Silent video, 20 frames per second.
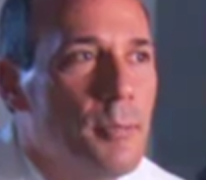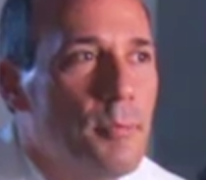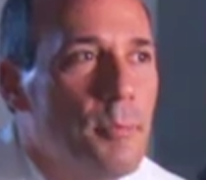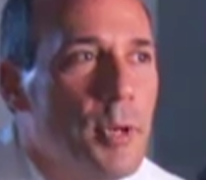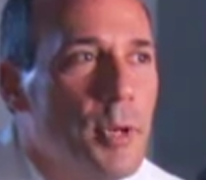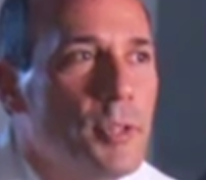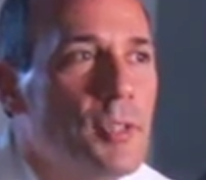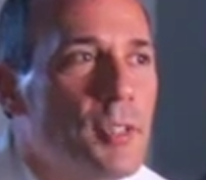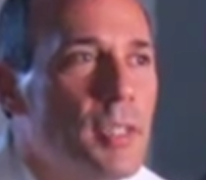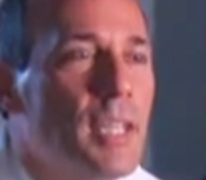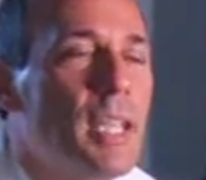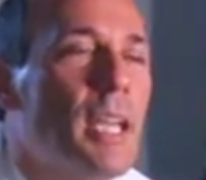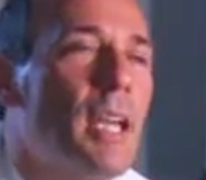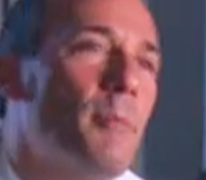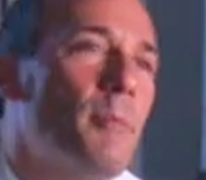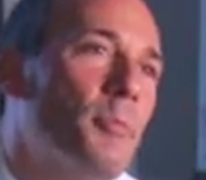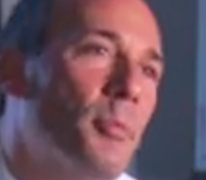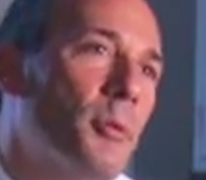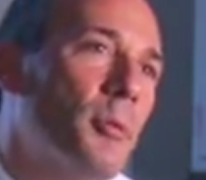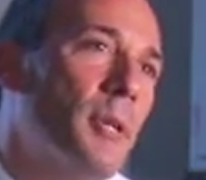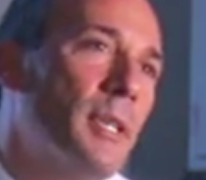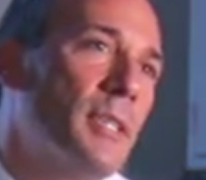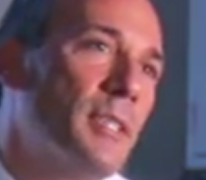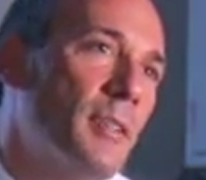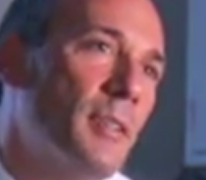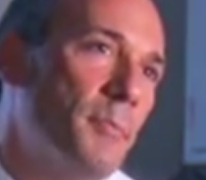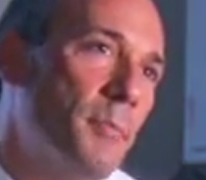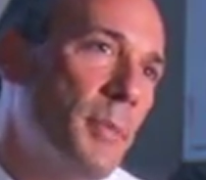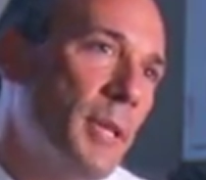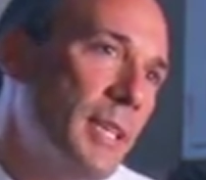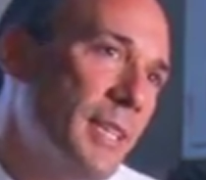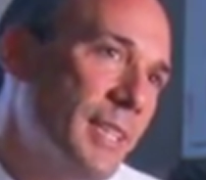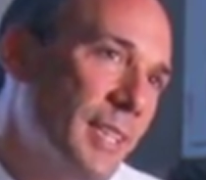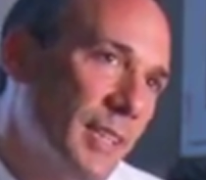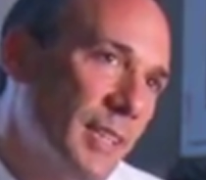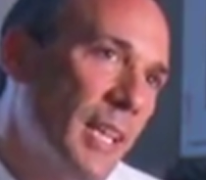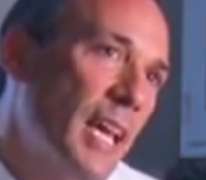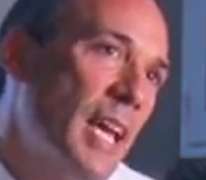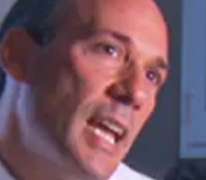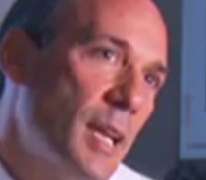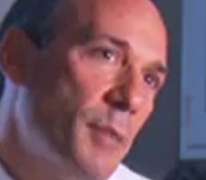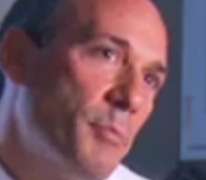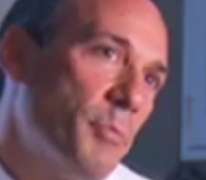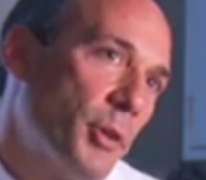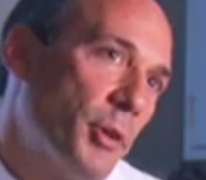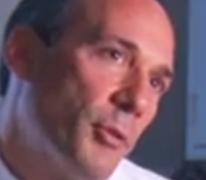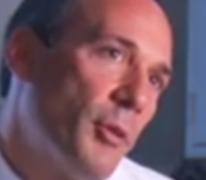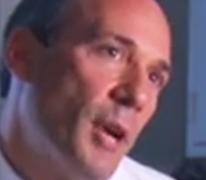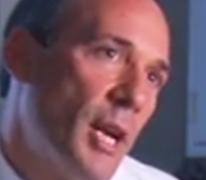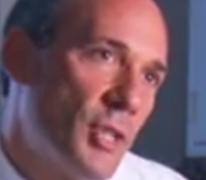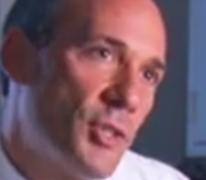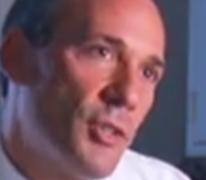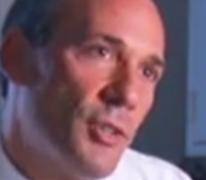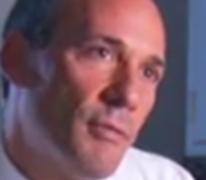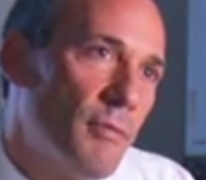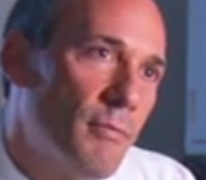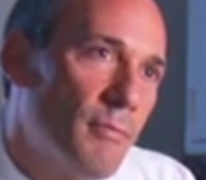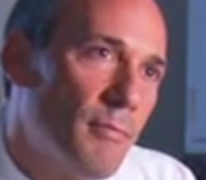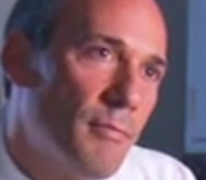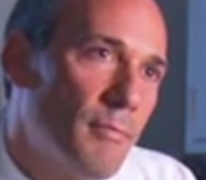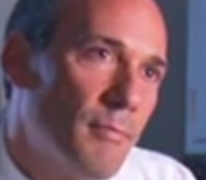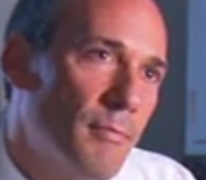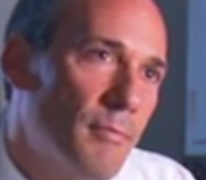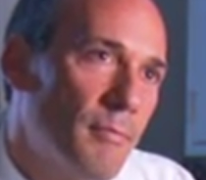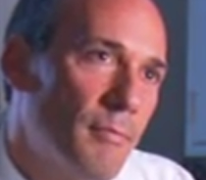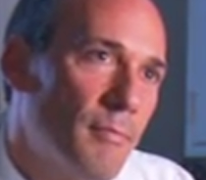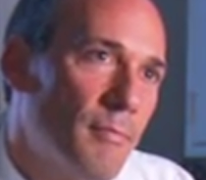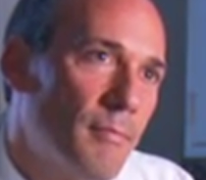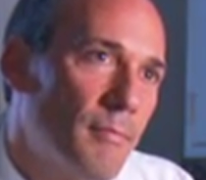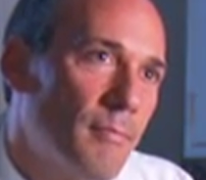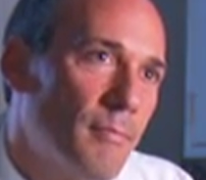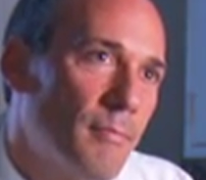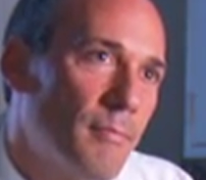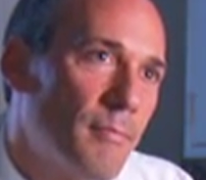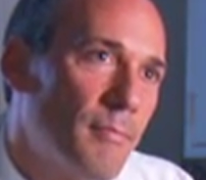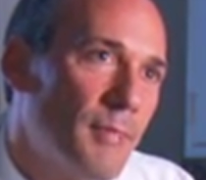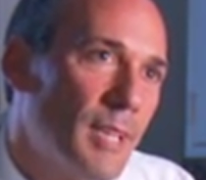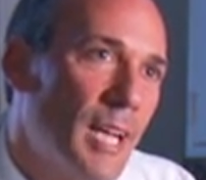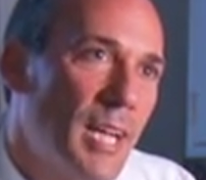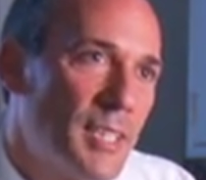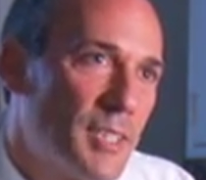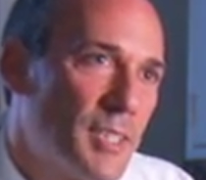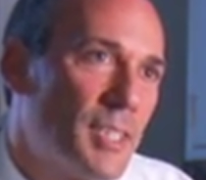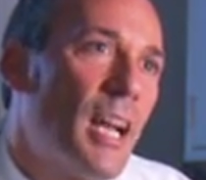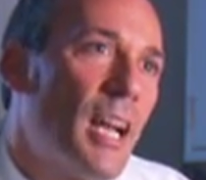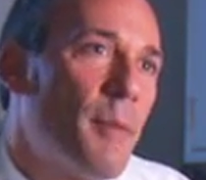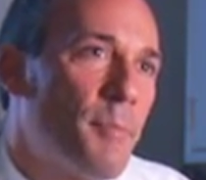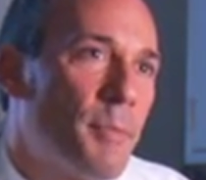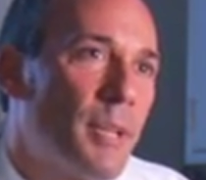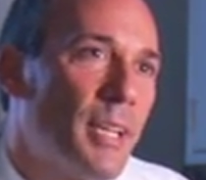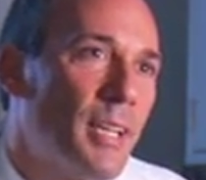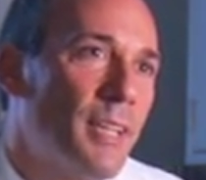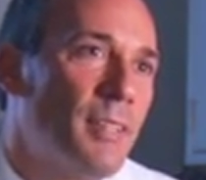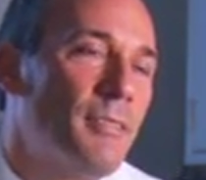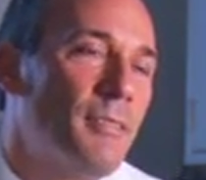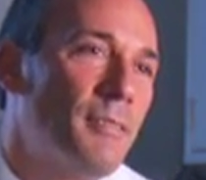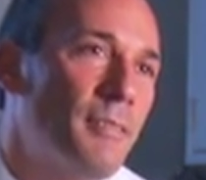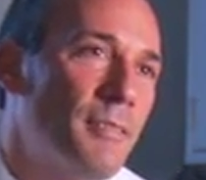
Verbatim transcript: most of the endpoints have been delaying progression, not stopping it,